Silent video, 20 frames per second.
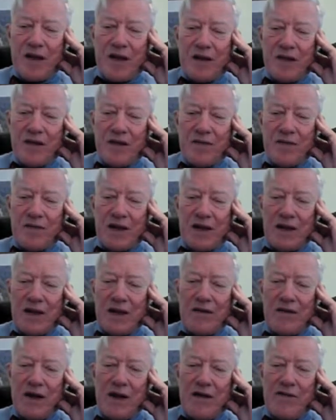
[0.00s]
But
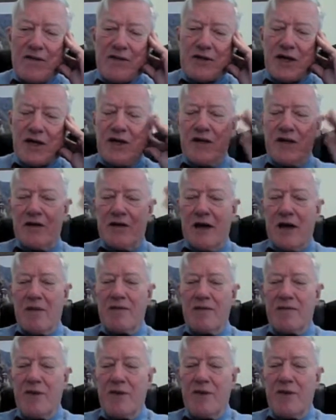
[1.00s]
I'd have to say that Tom
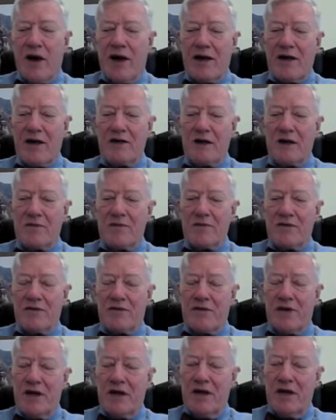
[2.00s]
Stulak, in terms of
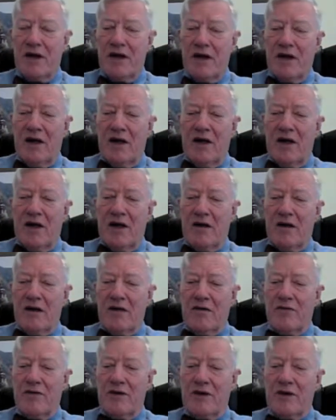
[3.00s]

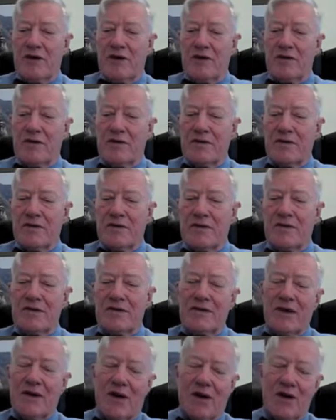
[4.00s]
the
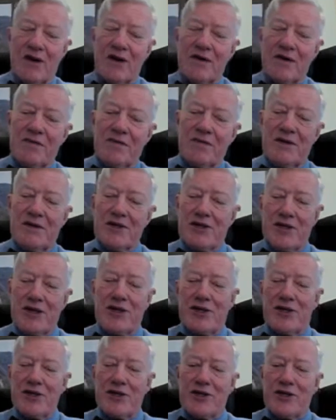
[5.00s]
hard
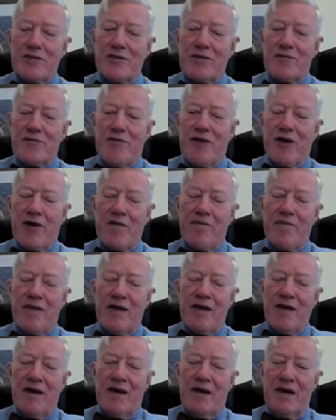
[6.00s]
decisions, was very
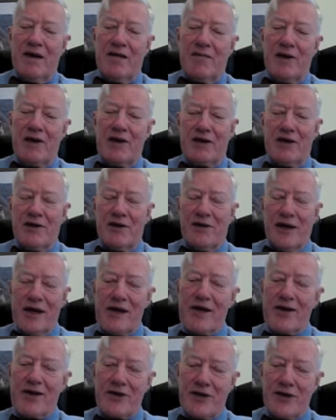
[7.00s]
much in
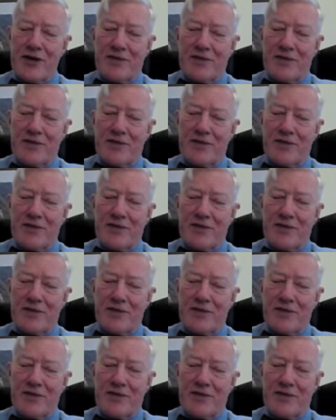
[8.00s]
leadership.